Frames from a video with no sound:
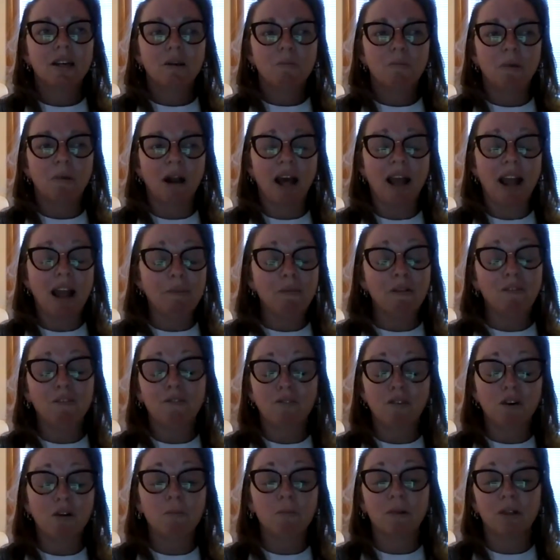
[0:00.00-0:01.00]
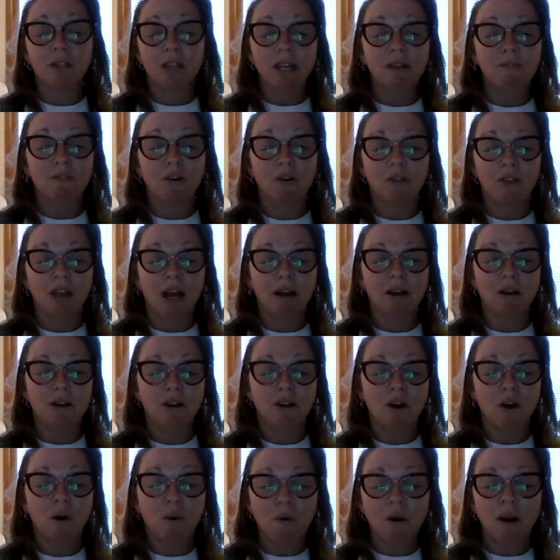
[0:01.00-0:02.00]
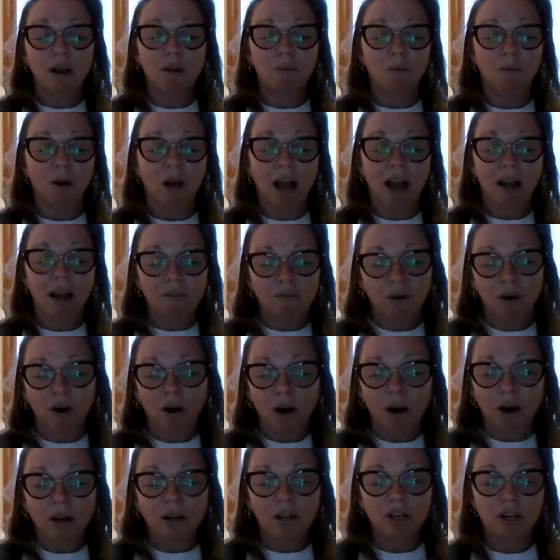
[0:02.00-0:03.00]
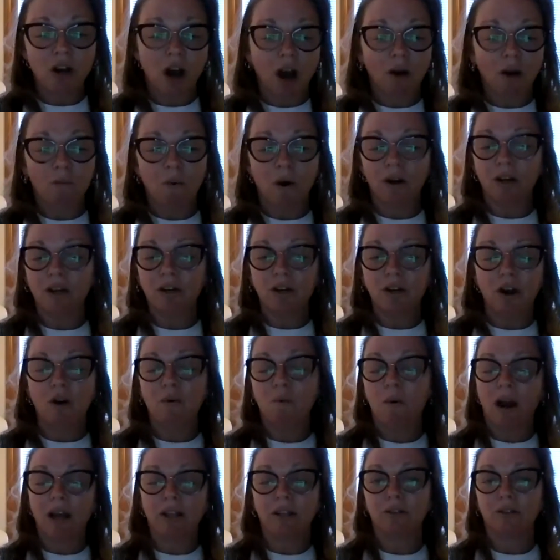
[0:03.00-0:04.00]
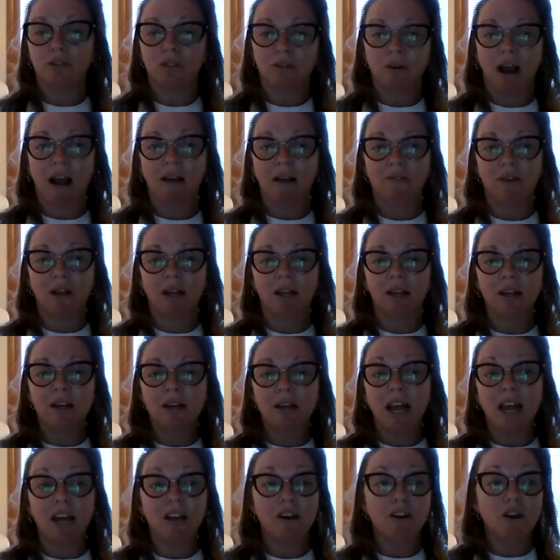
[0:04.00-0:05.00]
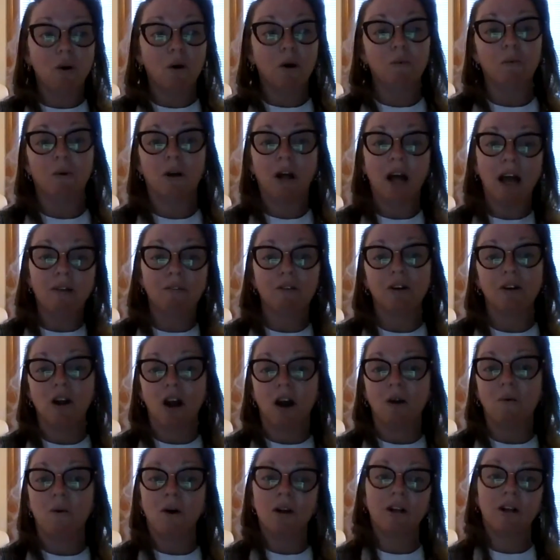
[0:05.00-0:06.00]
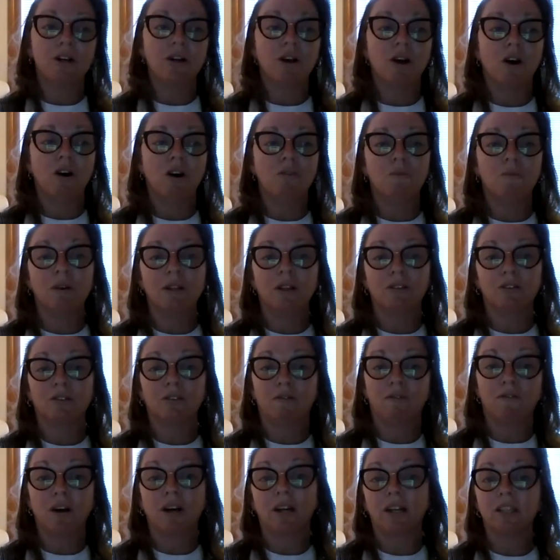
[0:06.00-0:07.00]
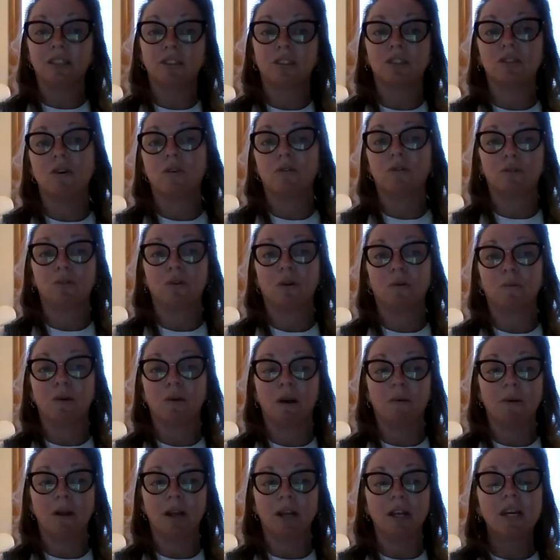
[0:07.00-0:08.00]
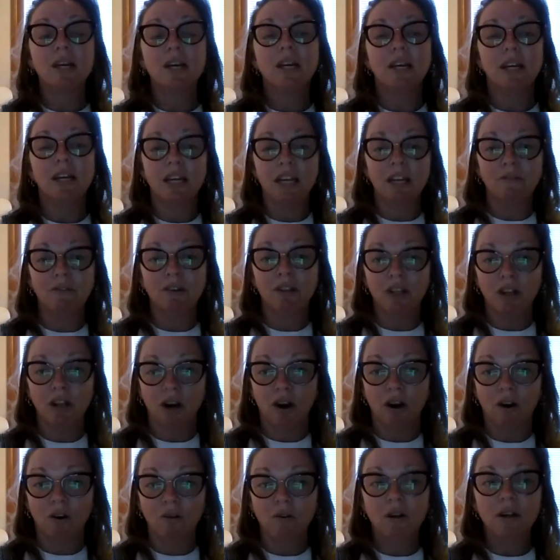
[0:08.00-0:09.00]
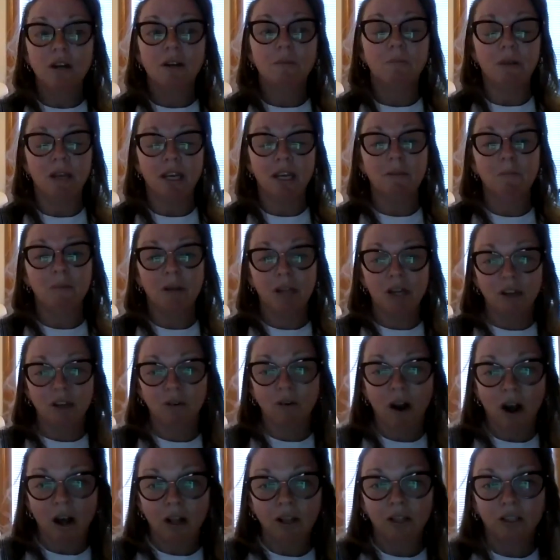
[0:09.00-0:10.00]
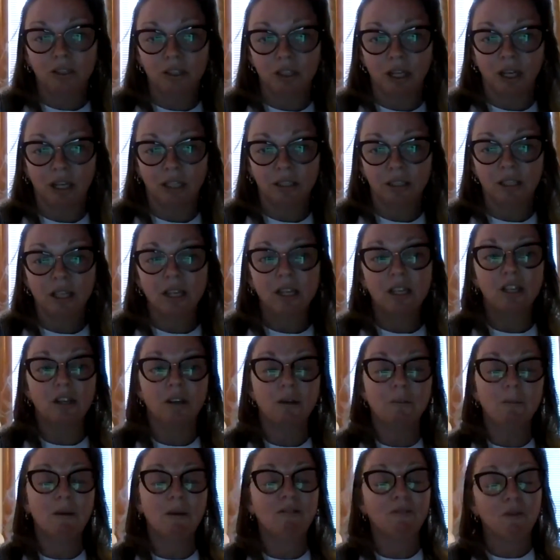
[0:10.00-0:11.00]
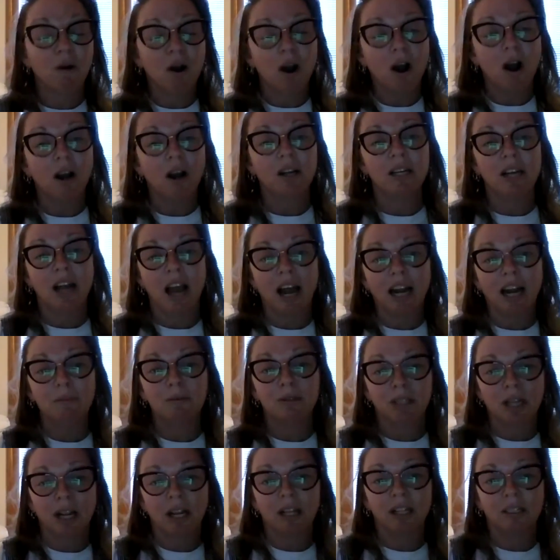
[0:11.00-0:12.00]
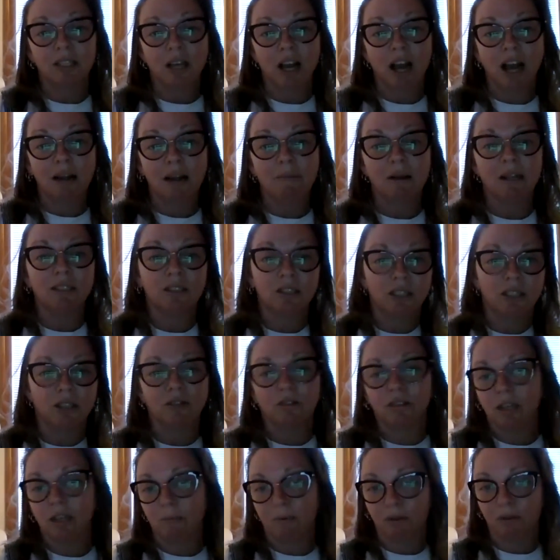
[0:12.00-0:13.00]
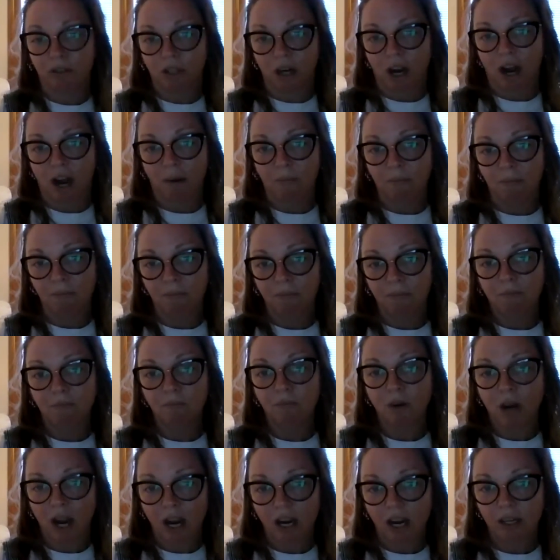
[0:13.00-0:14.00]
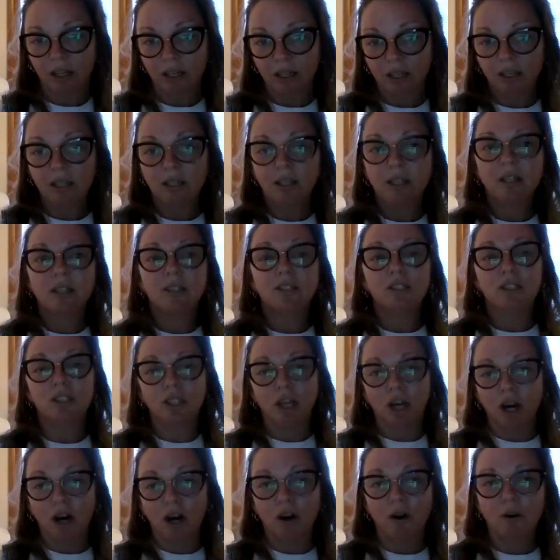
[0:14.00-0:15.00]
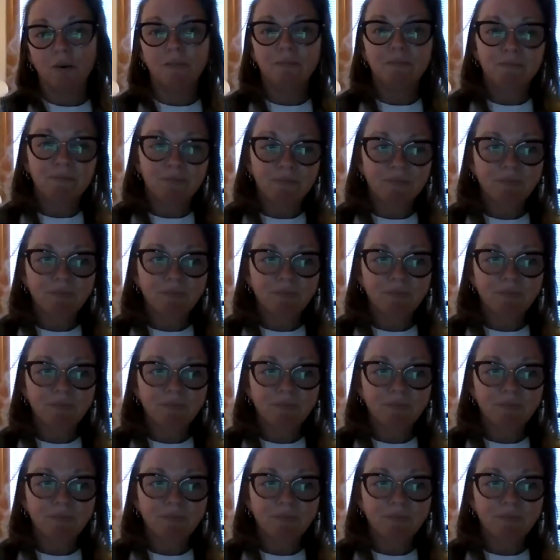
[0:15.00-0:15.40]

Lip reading: But I am a firm believer that no one will ever not want to know why there's traffic, and no one will ever not want to know when there's a fucking snowstorm coming. Even though being a meteorologist, you can be wrong 90% of the time and still keep your job, right? So,